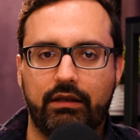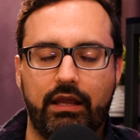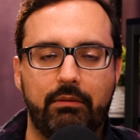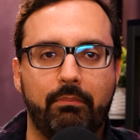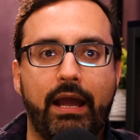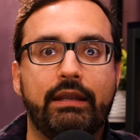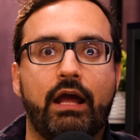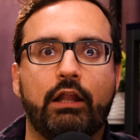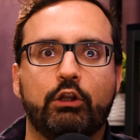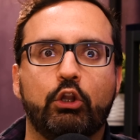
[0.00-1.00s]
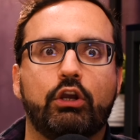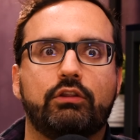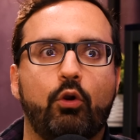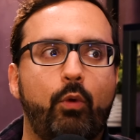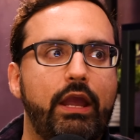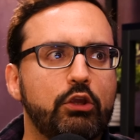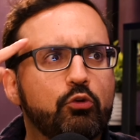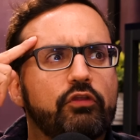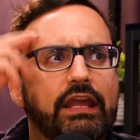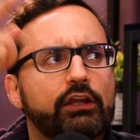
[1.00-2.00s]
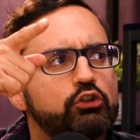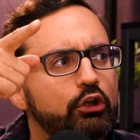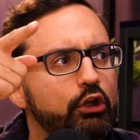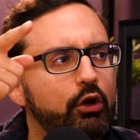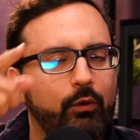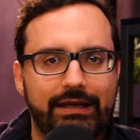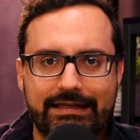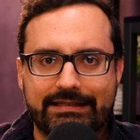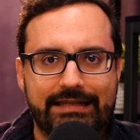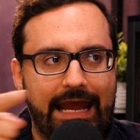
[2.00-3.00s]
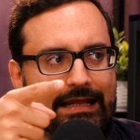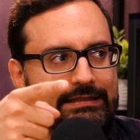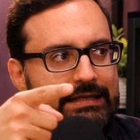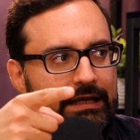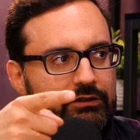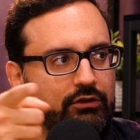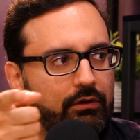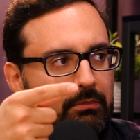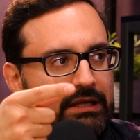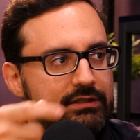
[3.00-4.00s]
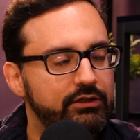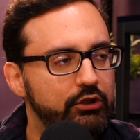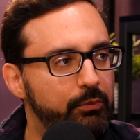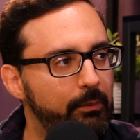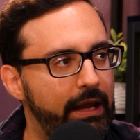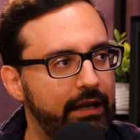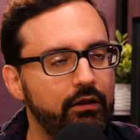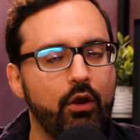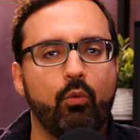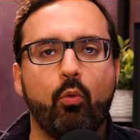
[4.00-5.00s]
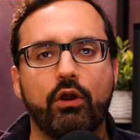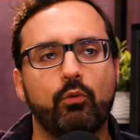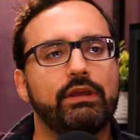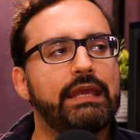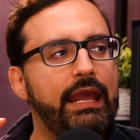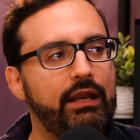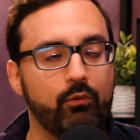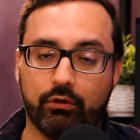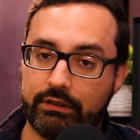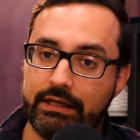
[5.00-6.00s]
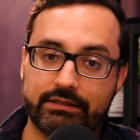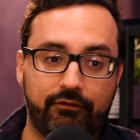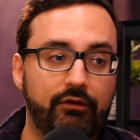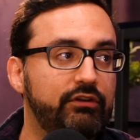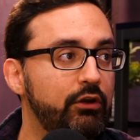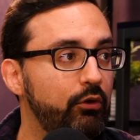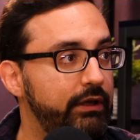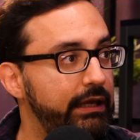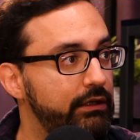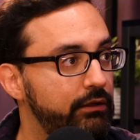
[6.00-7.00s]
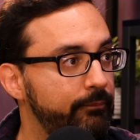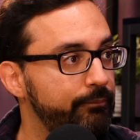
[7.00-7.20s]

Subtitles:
it might not look the way you think it should look when he stands next to and meets Superman, well, what do we gain? Well, he has a 15-year-old kid.